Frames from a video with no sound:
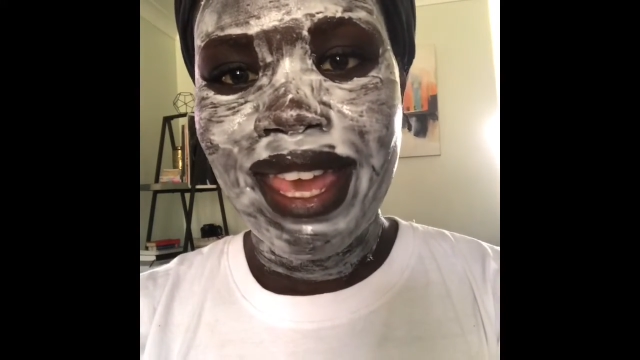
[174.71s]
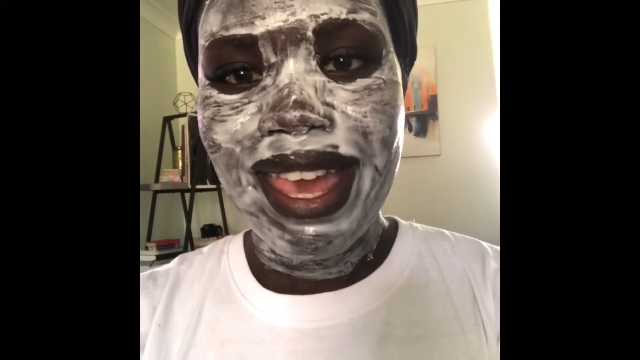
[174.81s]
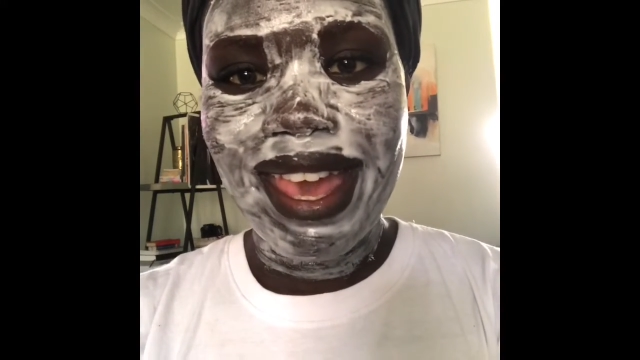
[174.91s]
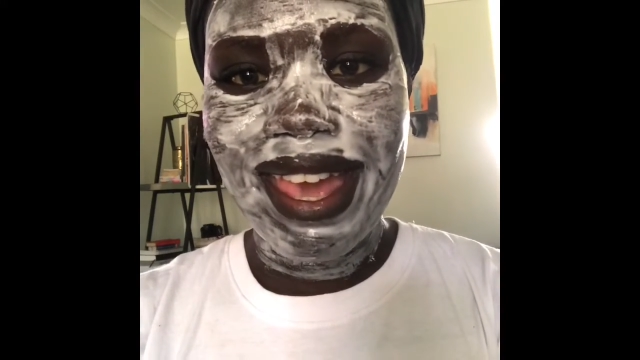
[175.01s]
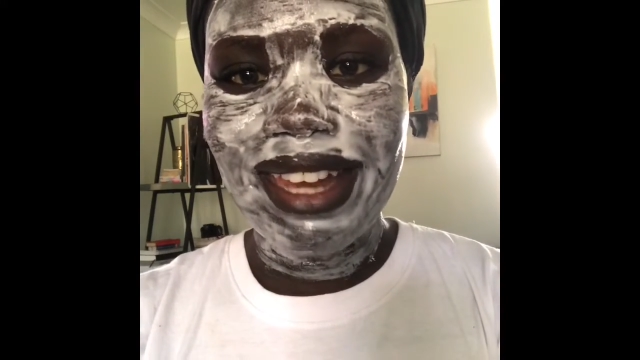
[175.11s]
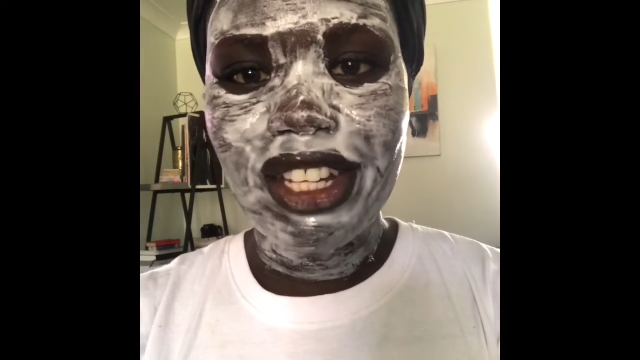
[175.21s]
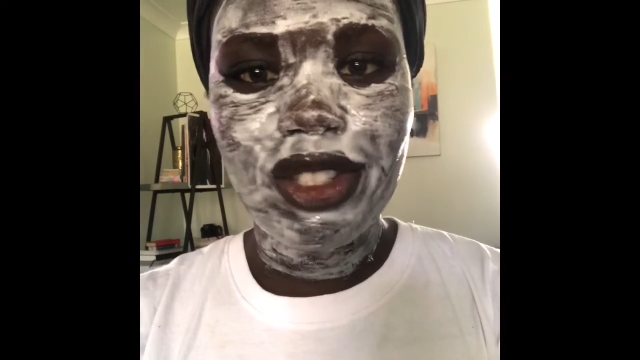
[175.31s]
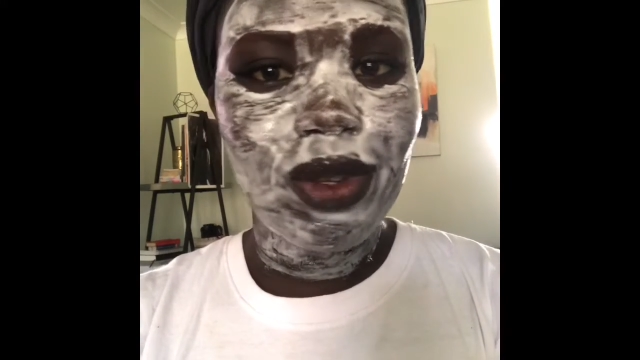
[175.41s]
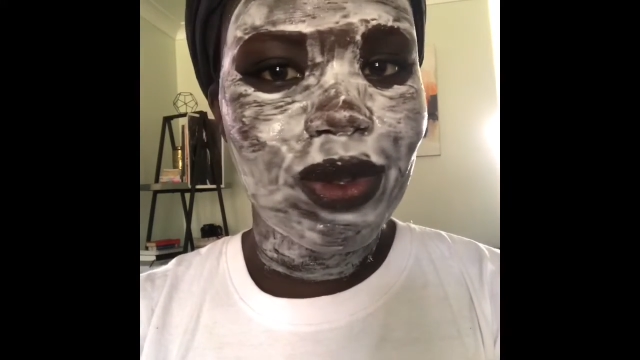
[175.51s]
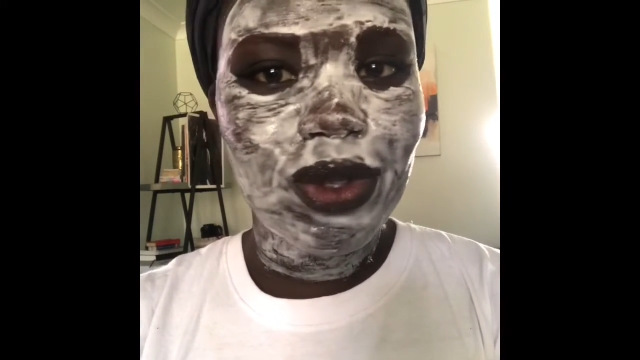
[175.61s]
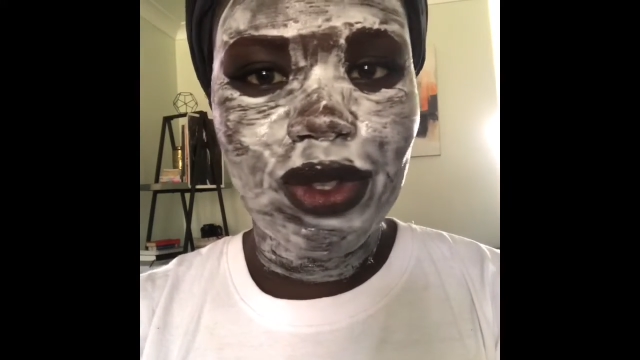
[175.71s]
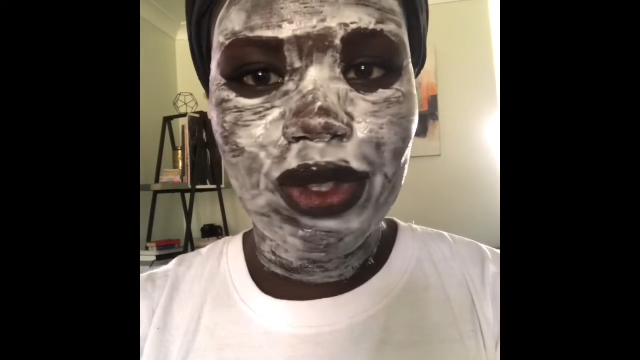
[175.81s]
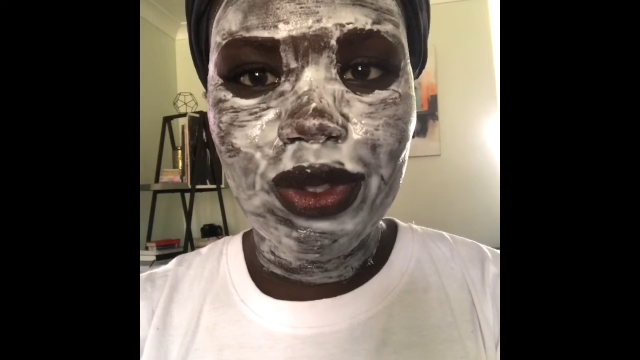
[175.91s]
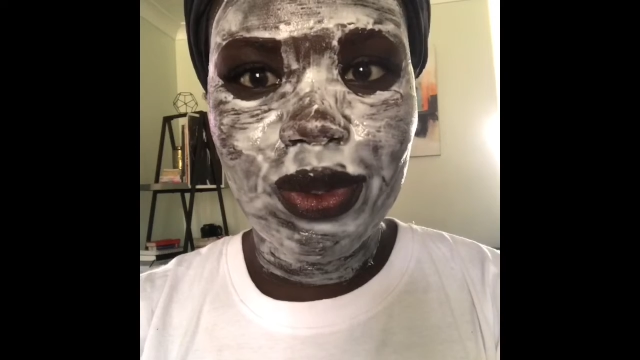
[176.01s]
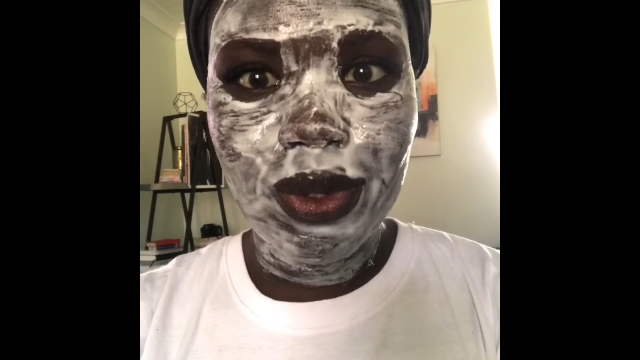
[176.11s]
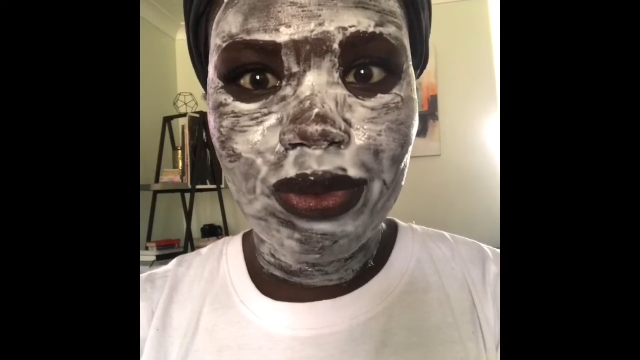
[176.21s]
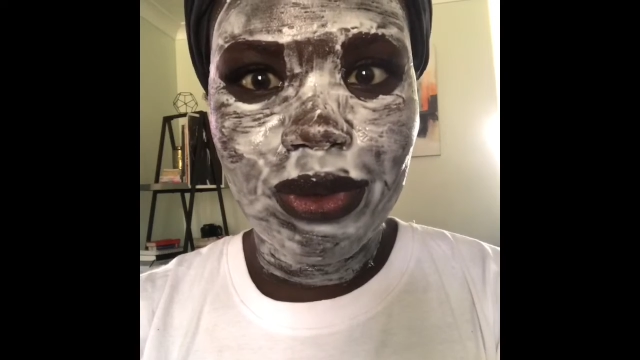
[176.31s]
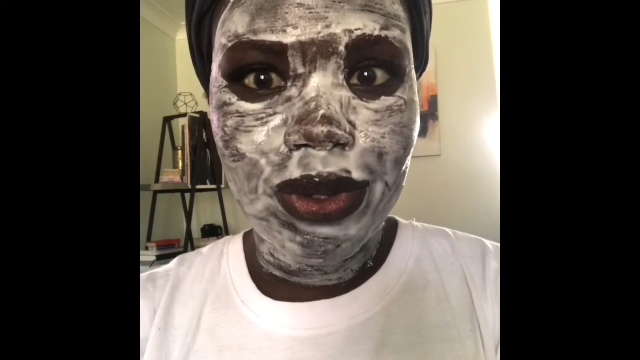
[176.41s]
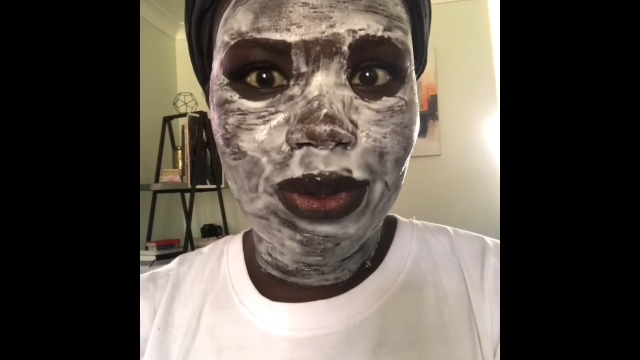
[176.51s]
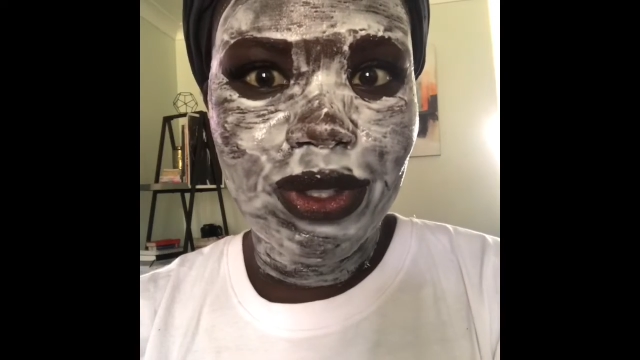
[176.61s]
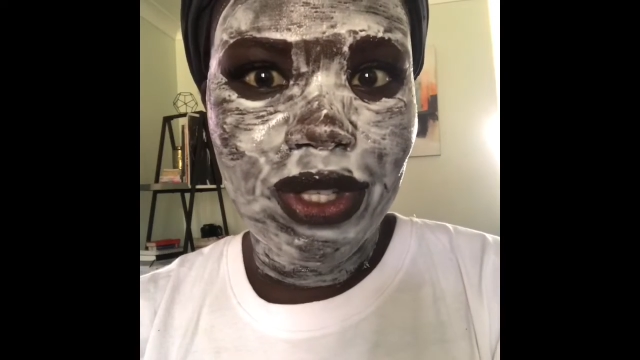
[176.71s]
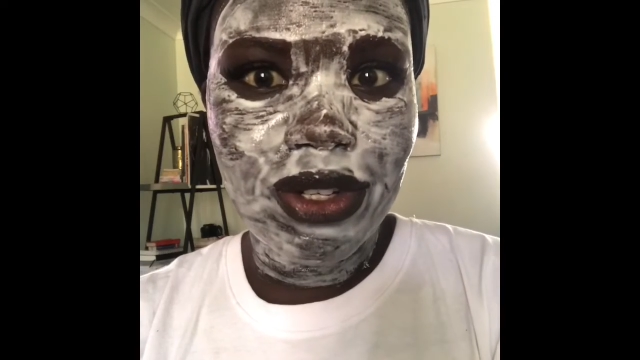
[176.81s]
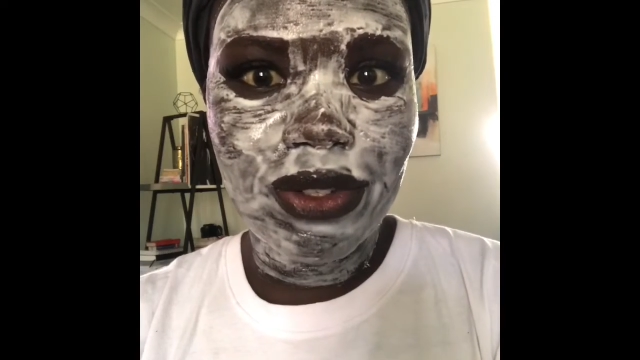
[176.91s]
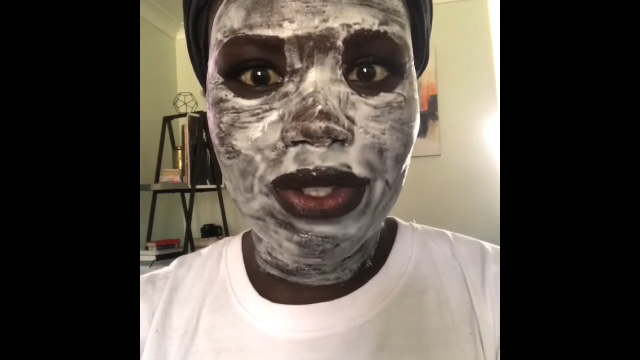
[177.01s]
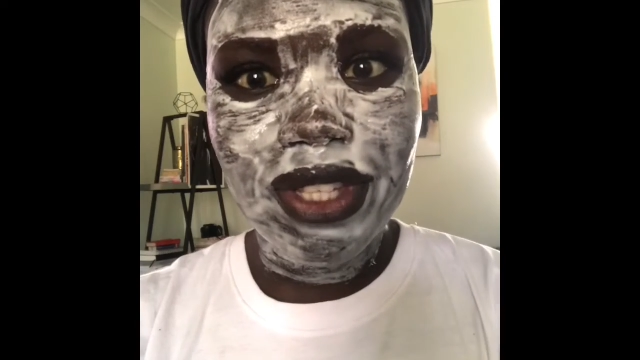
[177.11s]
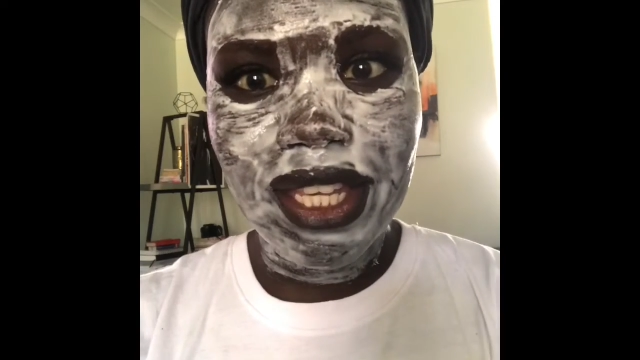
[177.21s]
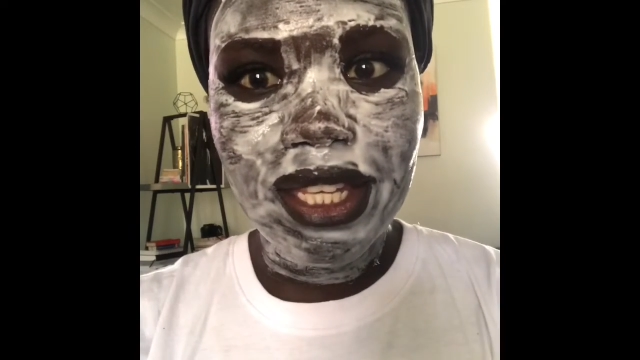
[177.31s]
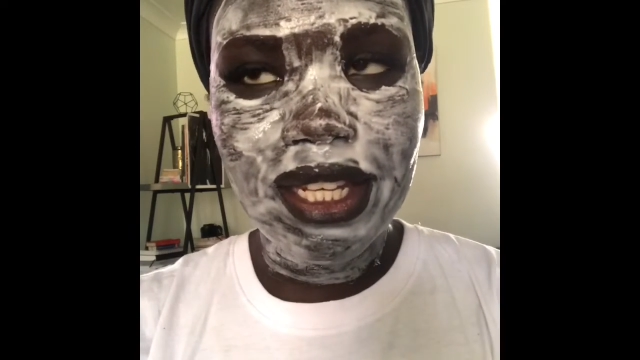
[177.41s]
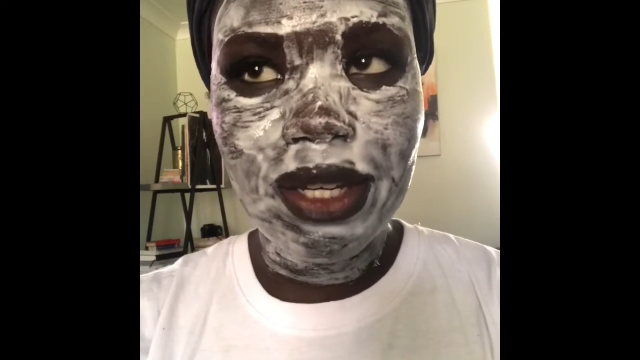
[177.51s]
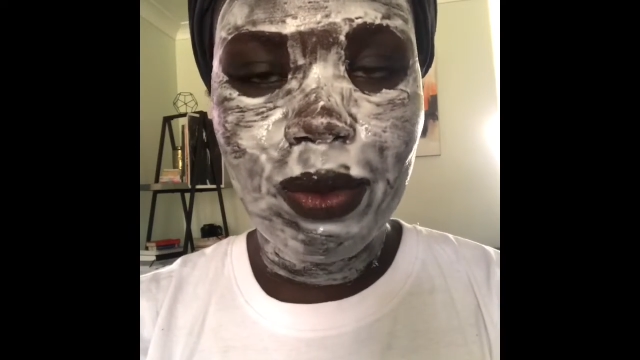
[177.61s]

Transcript: and it's also just good for your general skin